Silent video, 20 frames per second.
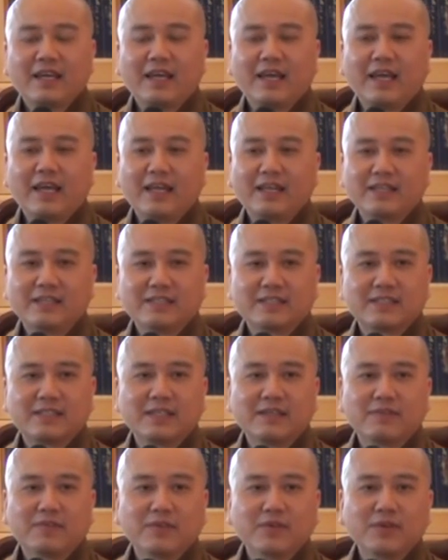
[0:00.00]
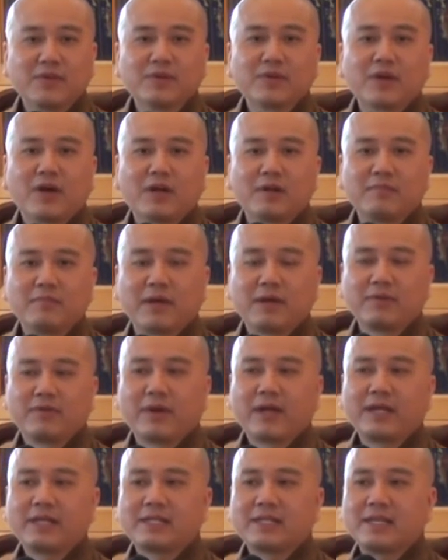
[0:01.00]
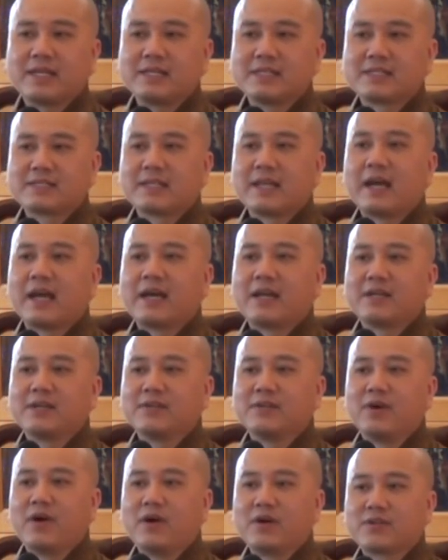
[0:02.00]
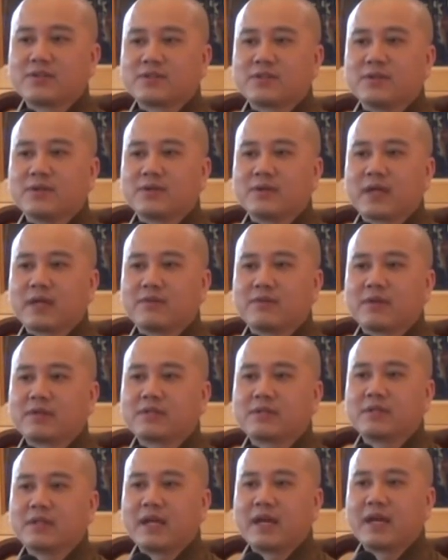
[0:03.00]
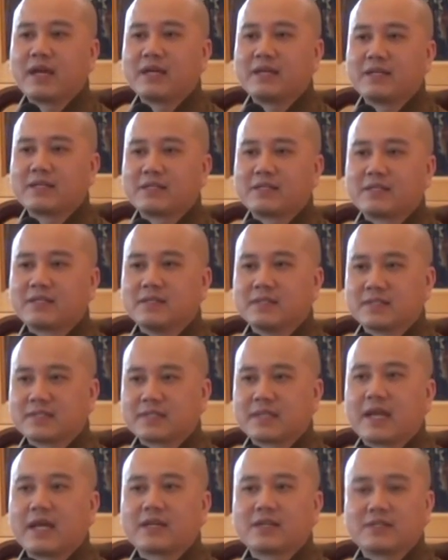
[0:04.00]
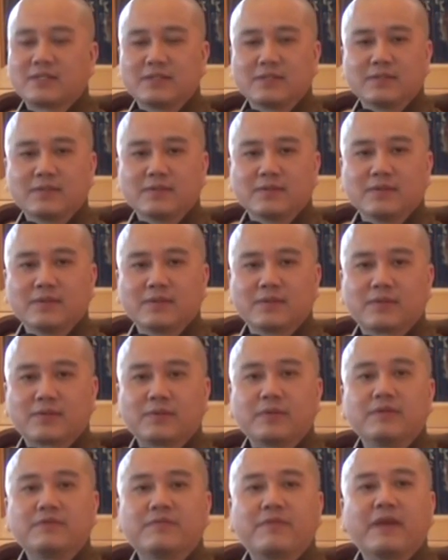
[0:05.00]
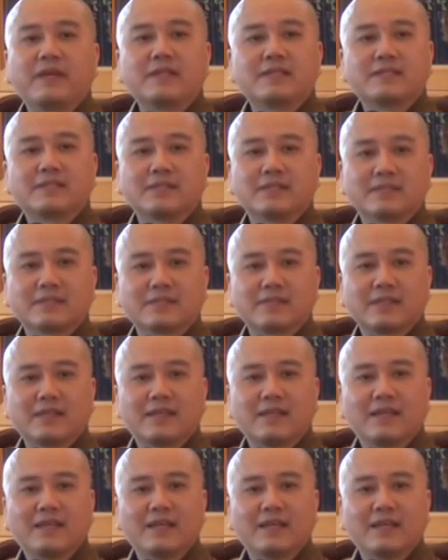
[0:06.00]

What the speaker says: And if you look on my right hand side, you also can recognize her statue, 3 faces.